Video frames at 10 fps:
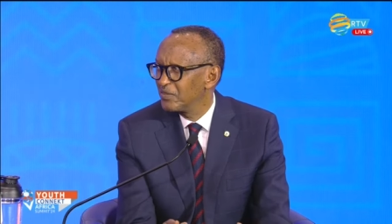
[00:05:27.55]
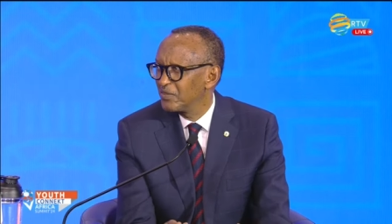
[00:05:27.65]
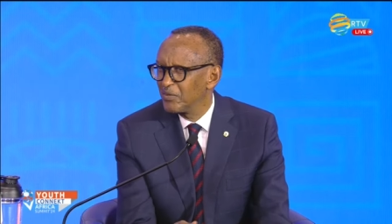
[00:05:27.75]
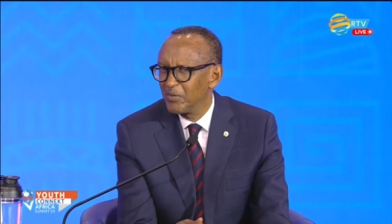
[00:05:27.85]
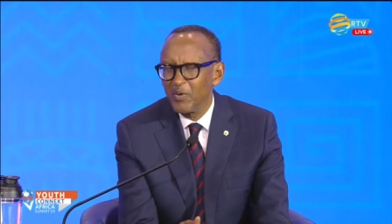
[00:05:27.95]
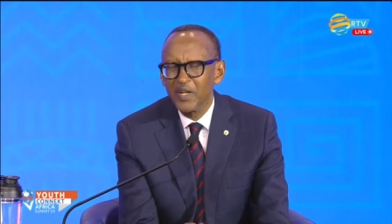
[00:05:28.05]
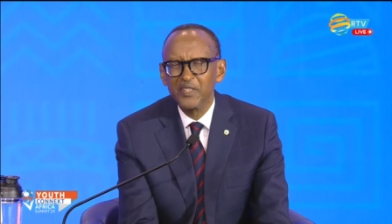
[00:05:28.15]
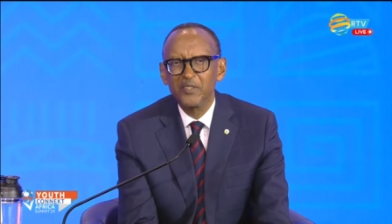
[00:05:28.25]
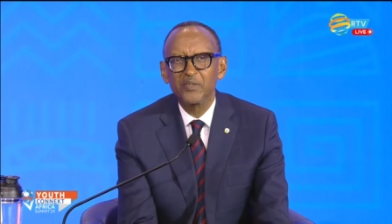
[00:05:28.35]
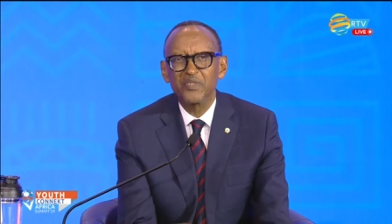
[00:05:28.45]
We want
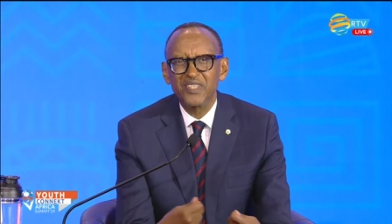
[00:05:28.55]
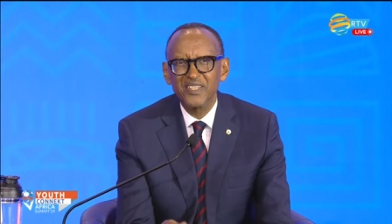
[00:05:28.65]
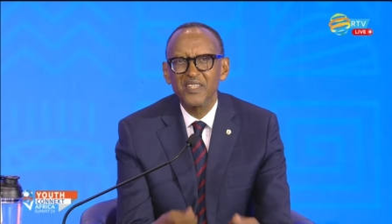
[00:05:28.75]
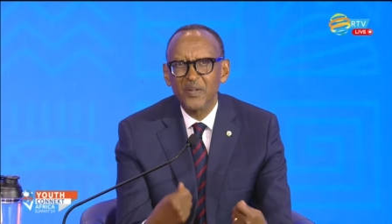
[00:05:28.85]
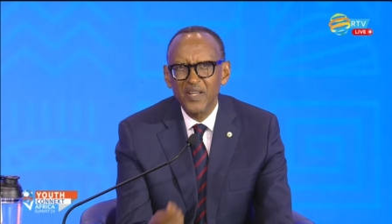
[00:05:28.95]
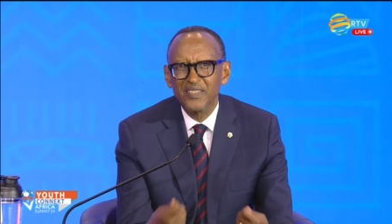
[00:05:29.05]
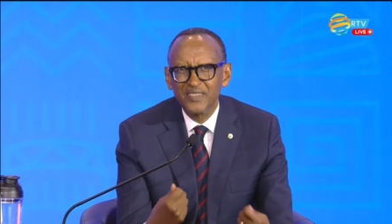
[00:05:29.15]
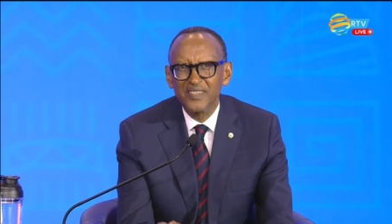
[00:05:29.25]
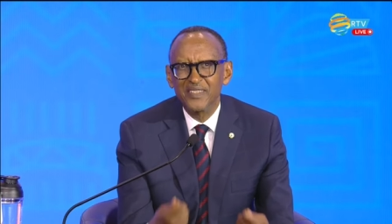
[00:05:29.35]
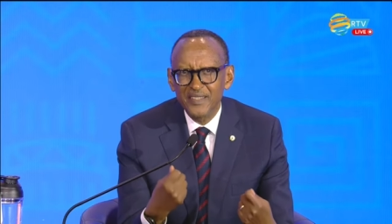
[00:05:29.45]
to see the right
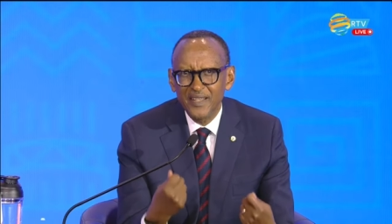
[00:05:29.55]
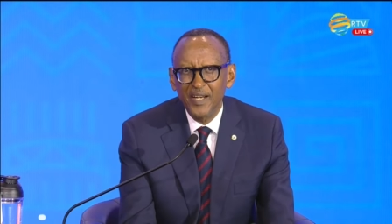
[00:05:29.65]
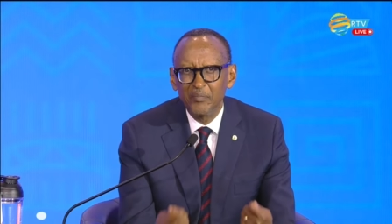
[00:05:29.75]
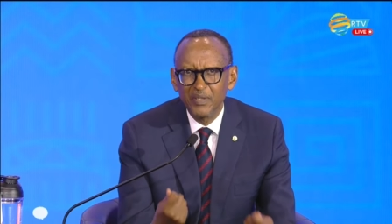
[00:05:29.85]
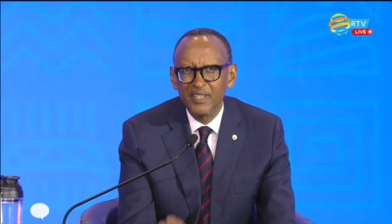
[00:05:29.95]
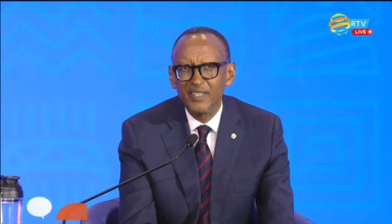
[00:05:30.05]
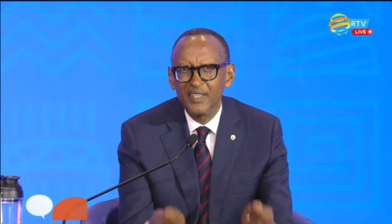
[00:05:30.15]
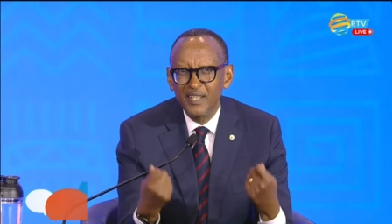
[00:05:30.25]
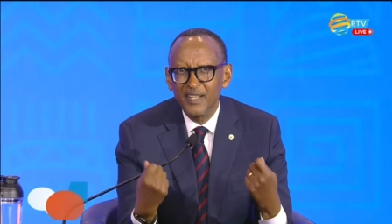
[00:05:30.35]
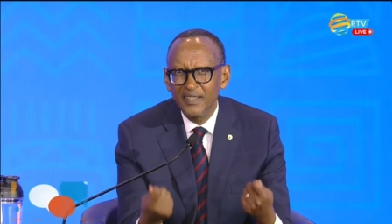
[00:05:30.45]
things happen
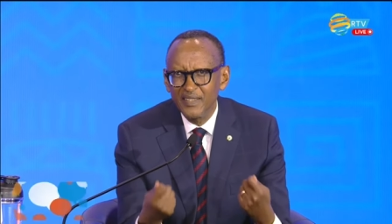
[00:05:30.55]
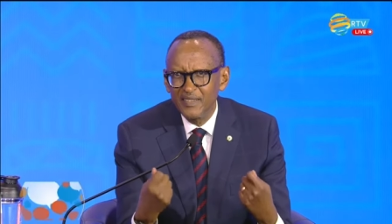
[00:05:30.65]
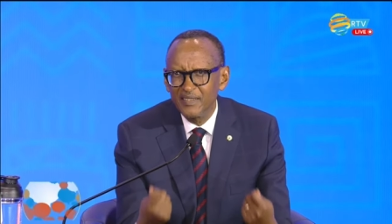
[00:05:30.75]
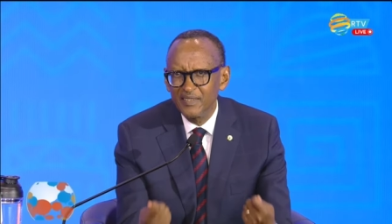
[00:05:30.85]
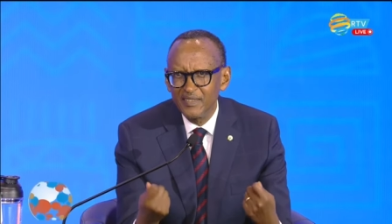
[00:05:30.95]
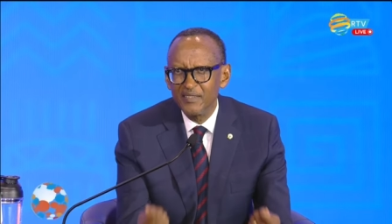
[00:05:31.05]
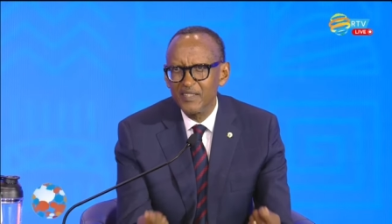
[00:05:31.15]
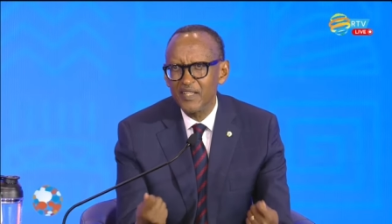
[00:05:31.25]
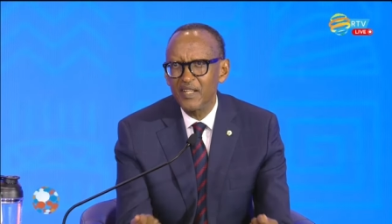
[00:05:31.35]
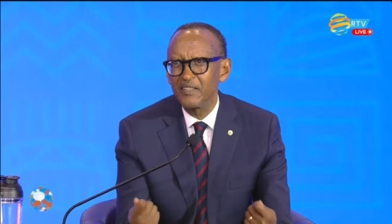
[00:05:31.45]
and uh,
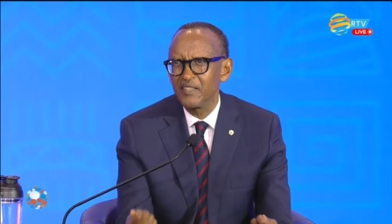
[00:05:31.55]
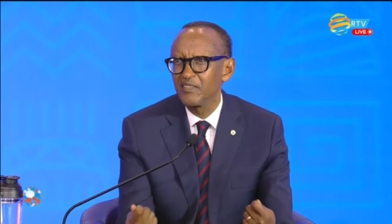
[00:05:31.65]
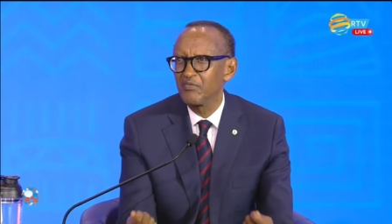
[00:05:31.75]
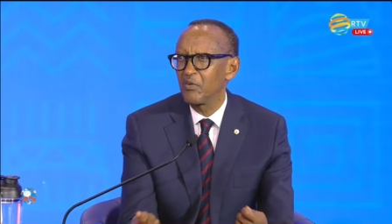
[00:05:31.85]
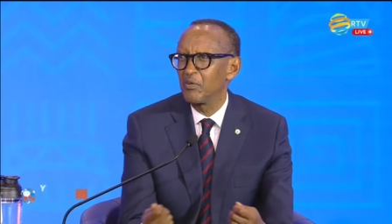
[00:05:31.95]
resulting from.